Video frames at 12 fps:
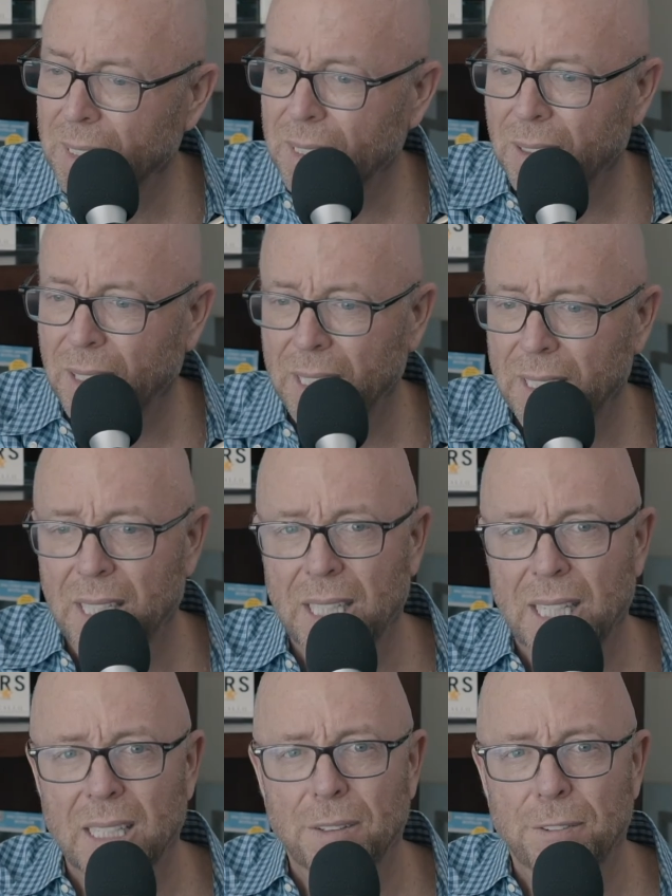All right, and then
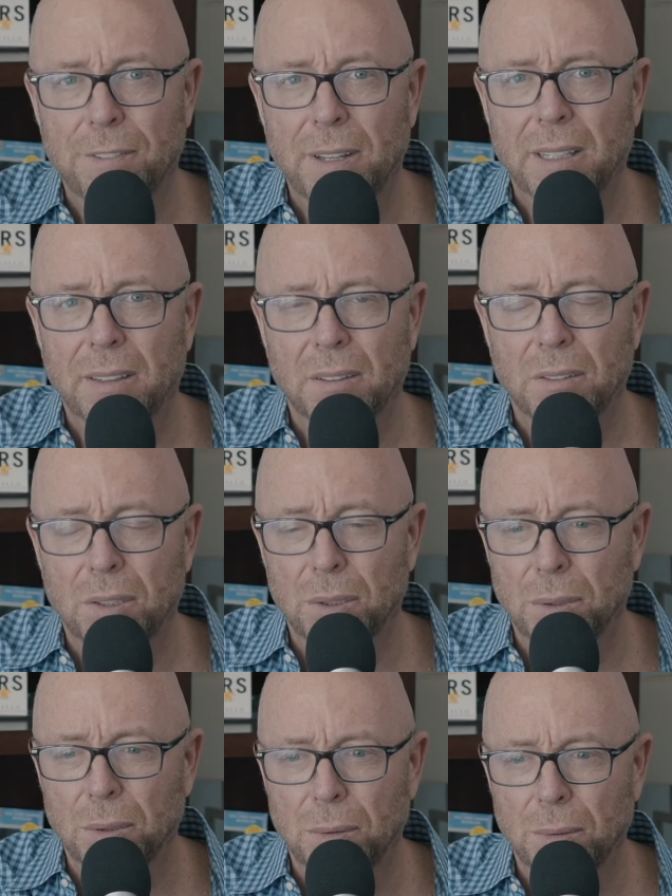he had the faith
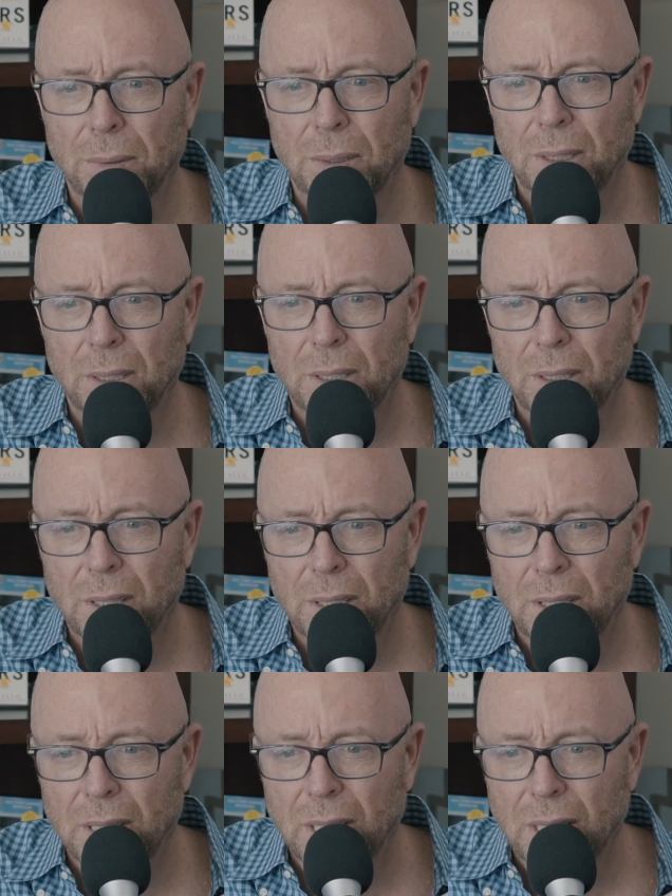to
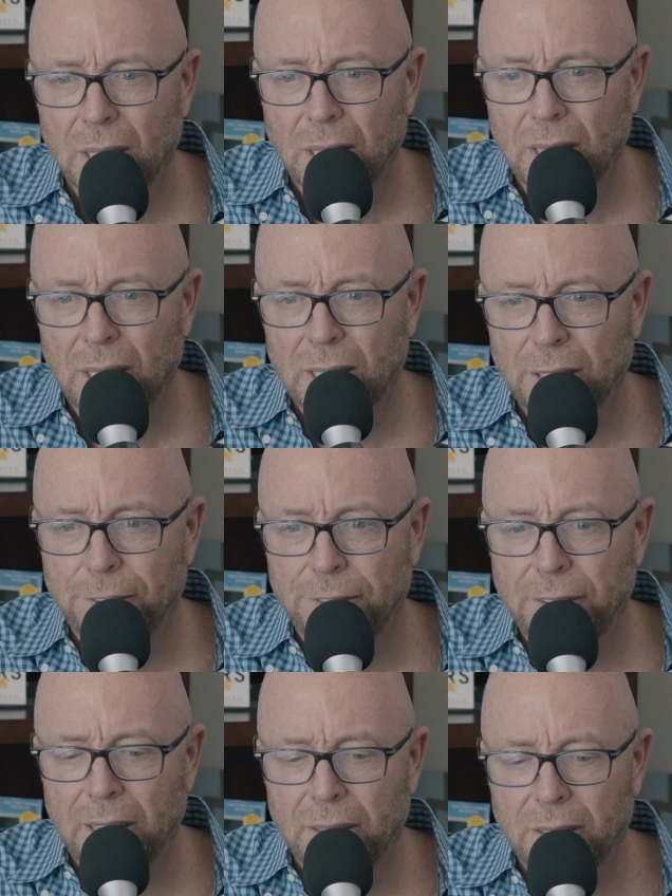he had the
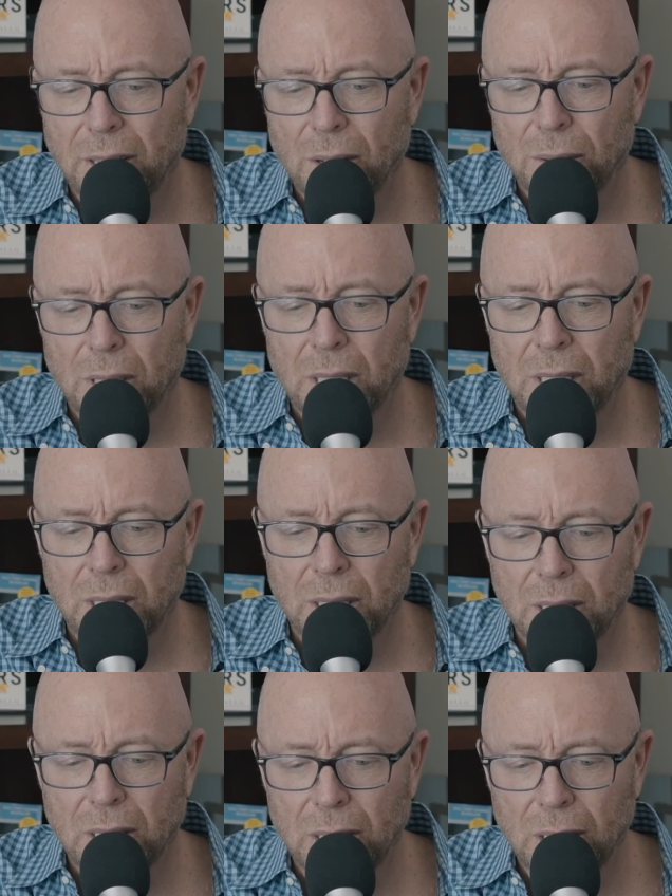faith to know that
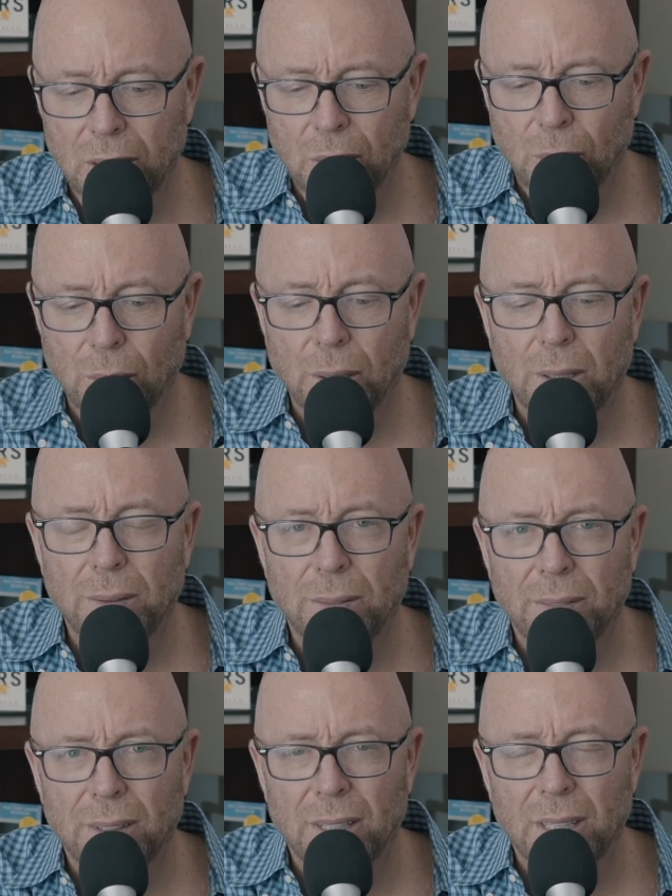he'll endure.
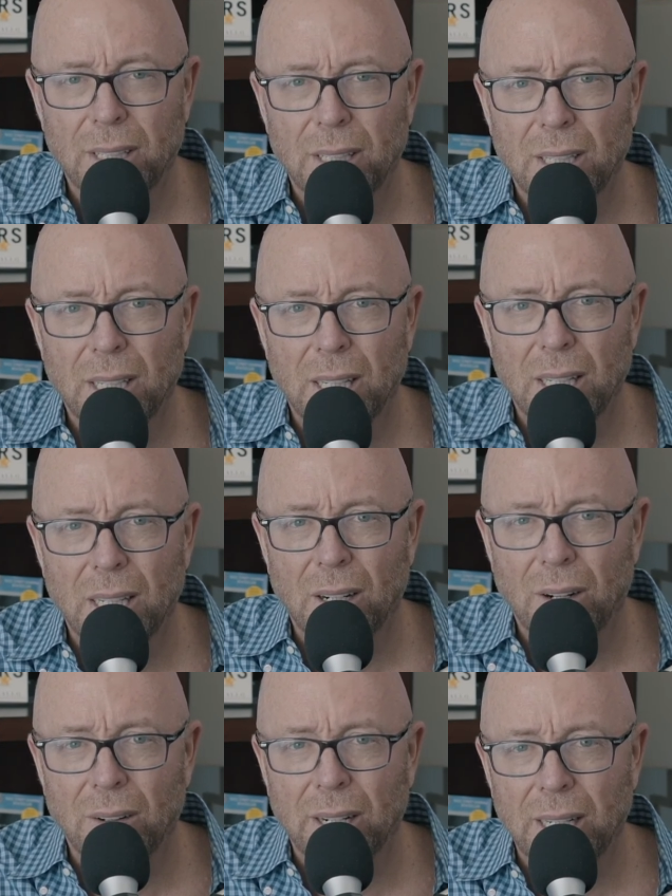
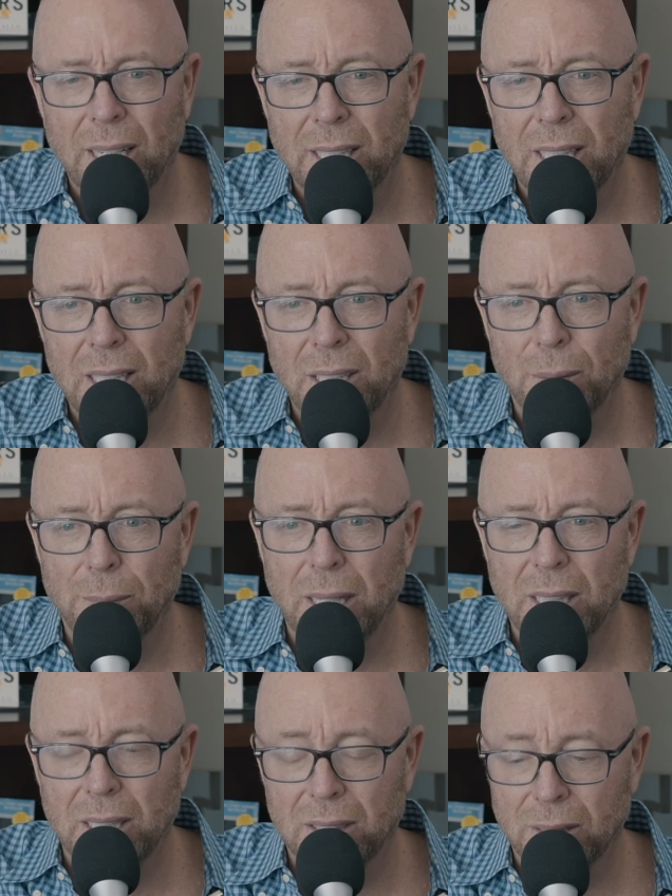All right, and then he'll
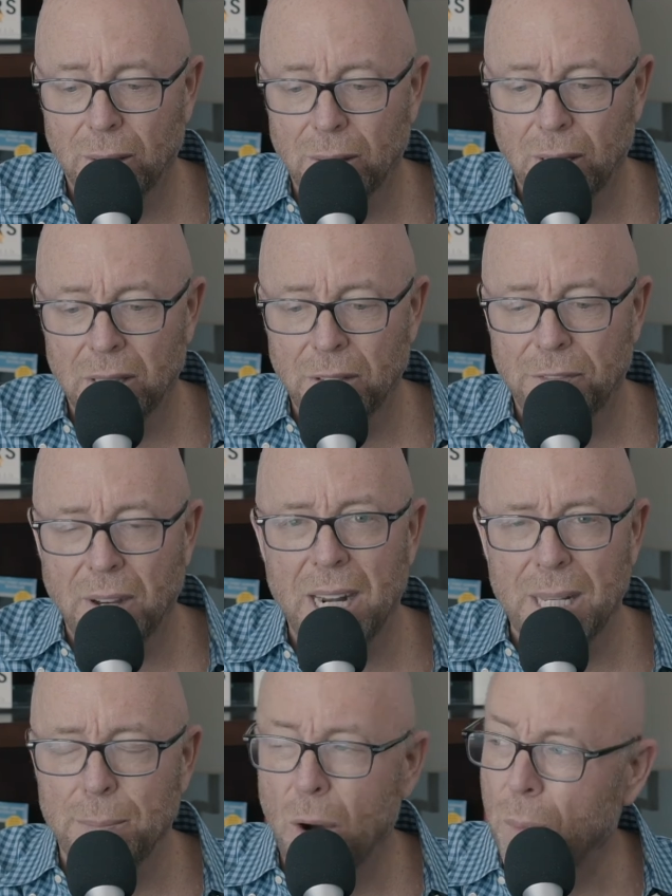make this a, a
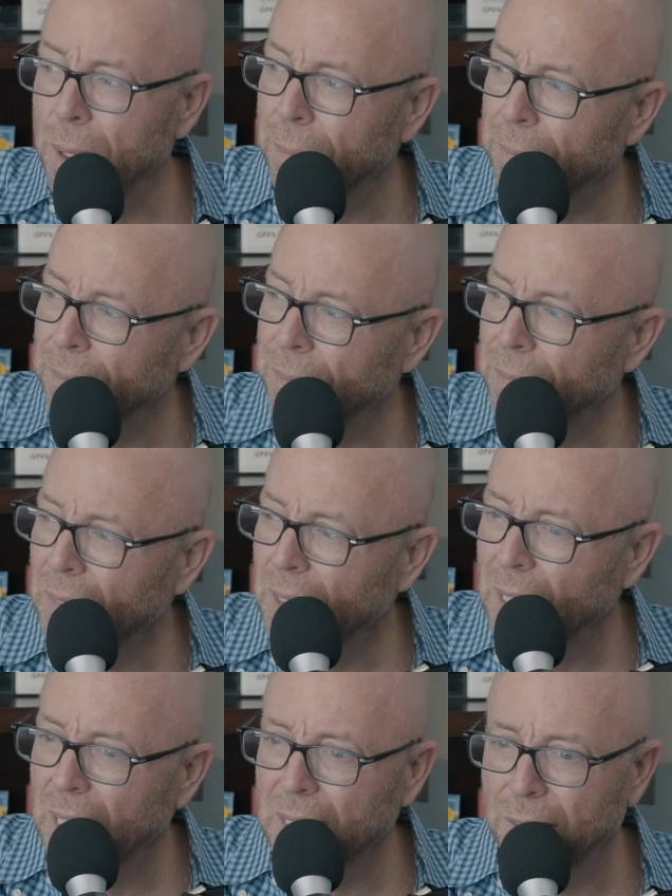defining moment,
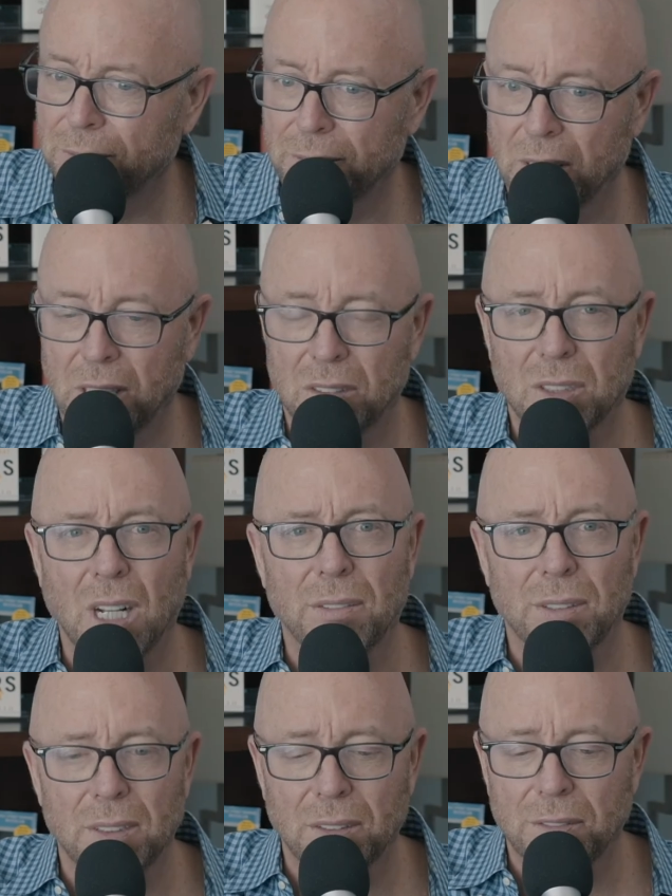like the, the
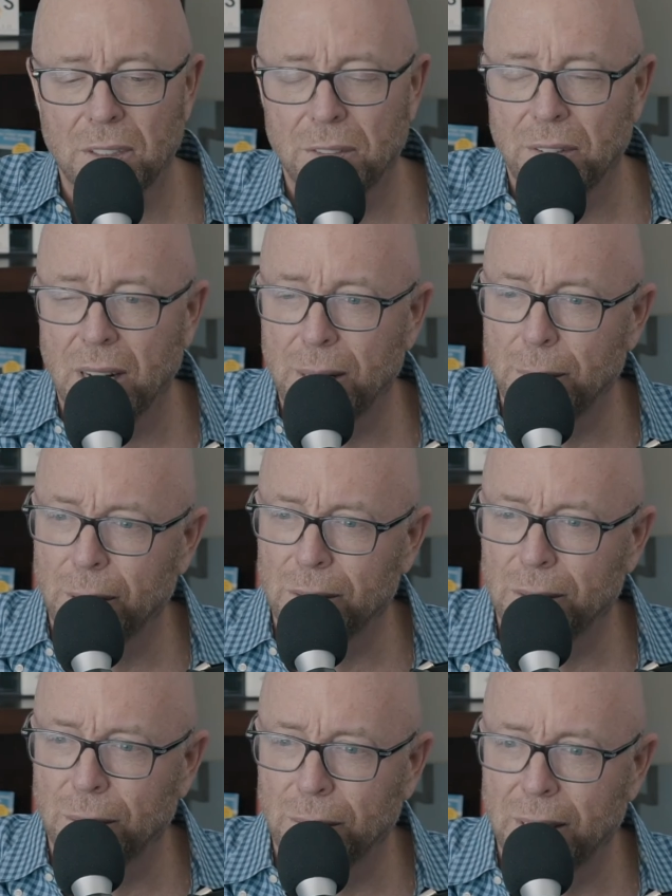discoveries of a defining
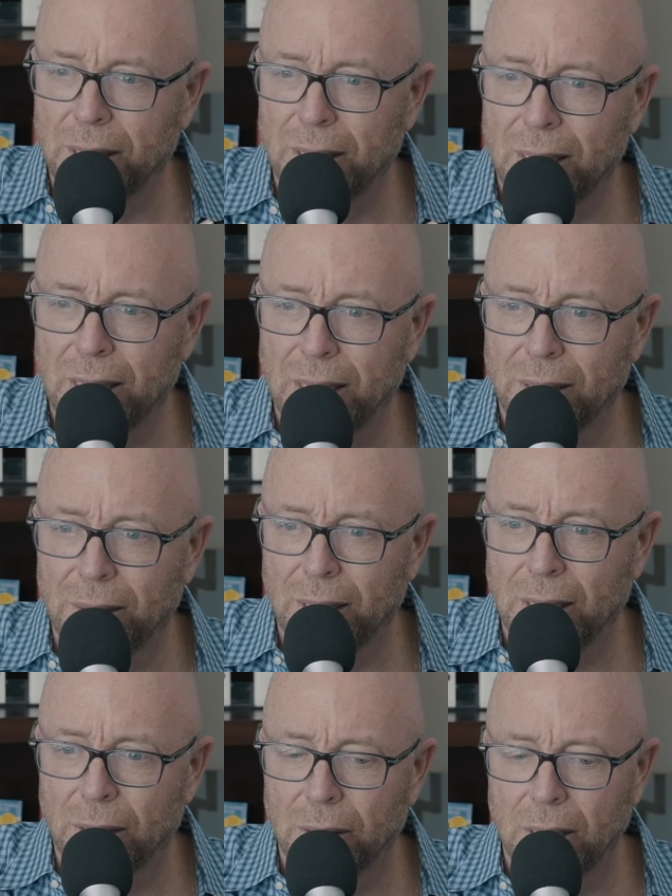moment. So in the in
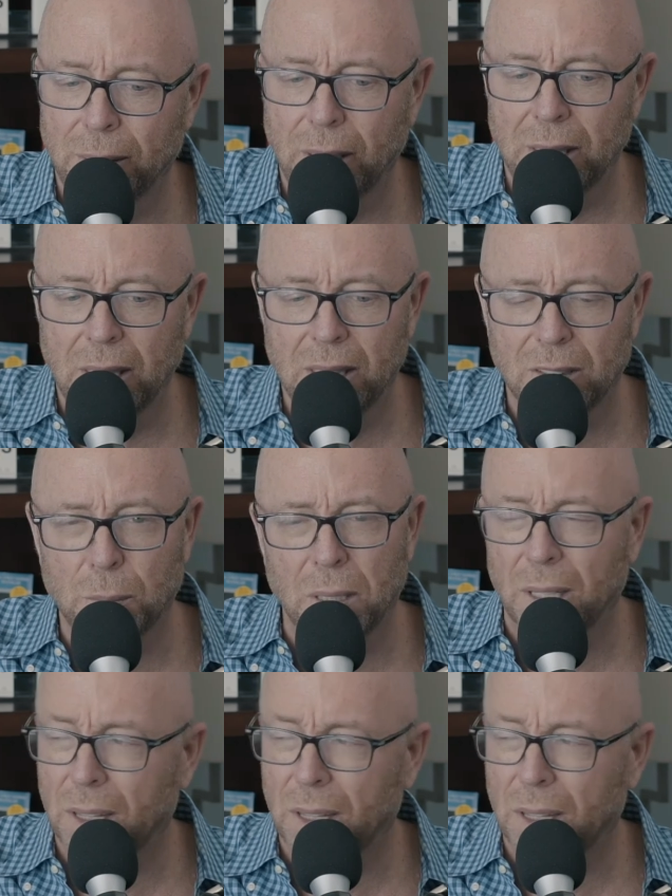the you know in the, in the discipline of